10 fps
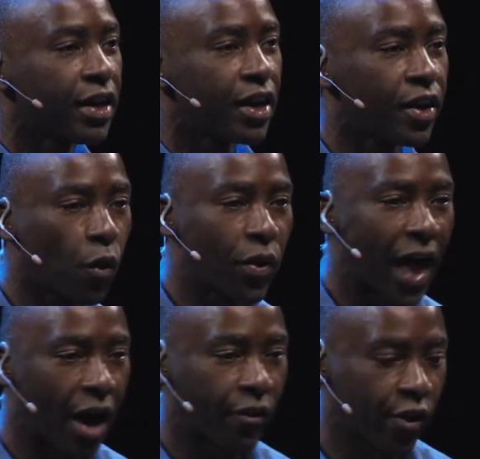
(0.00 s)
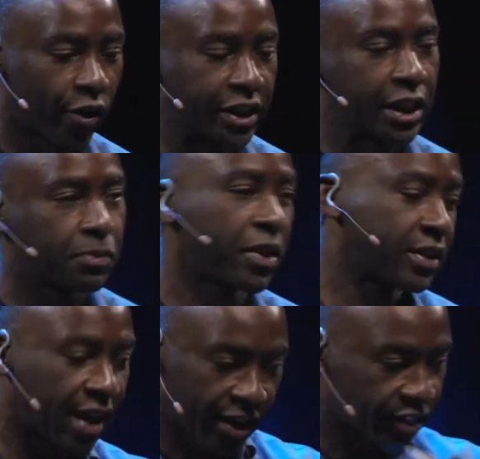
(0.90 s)
without heuristics because
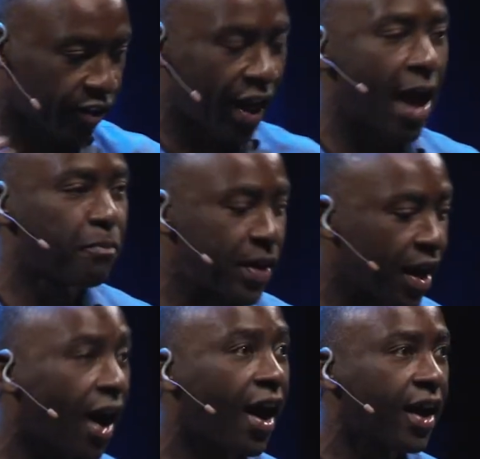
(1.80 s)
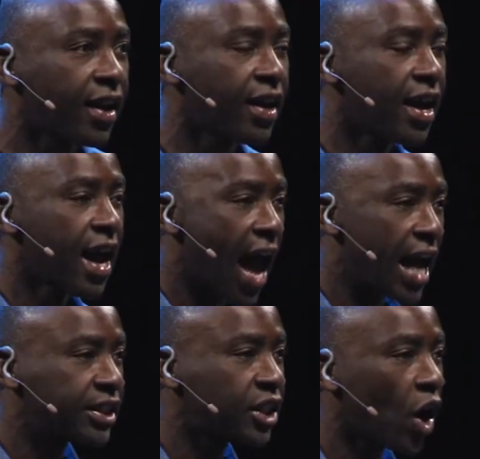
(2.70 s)
they're NP hard.
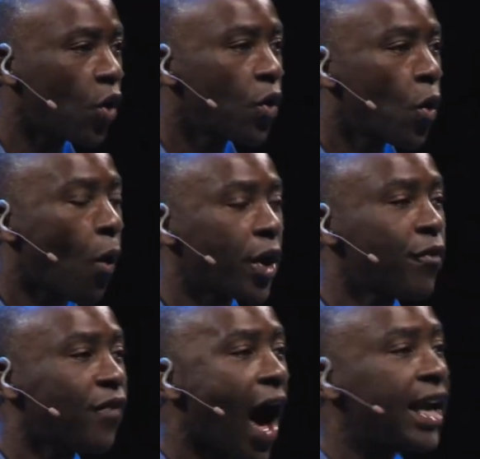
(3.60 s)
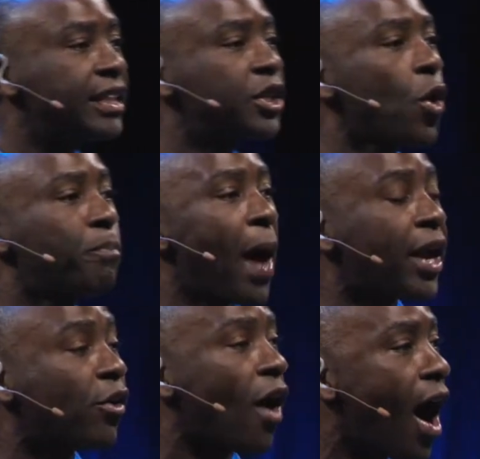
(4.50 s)
And so what you find is that you're
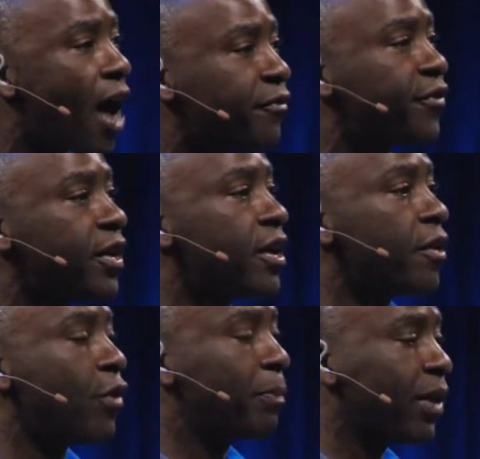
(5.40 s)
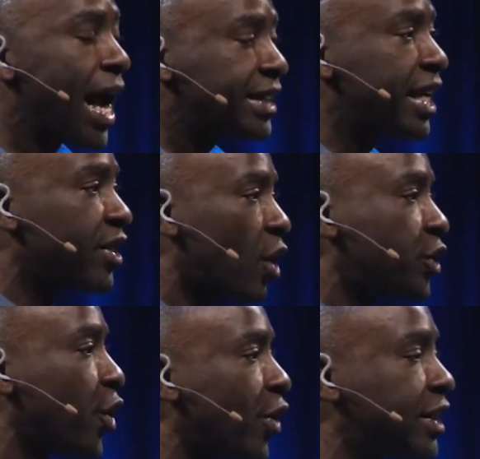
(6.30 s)
better off replacing those
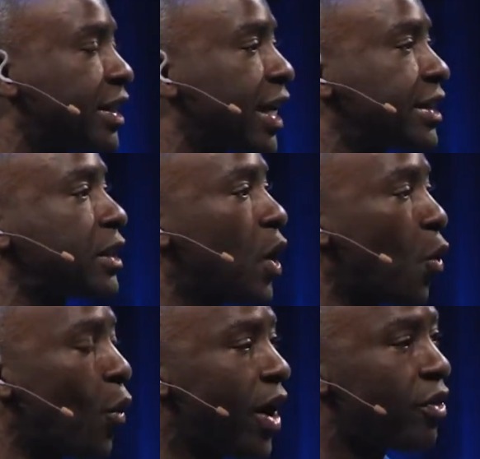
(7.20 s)
heuristics with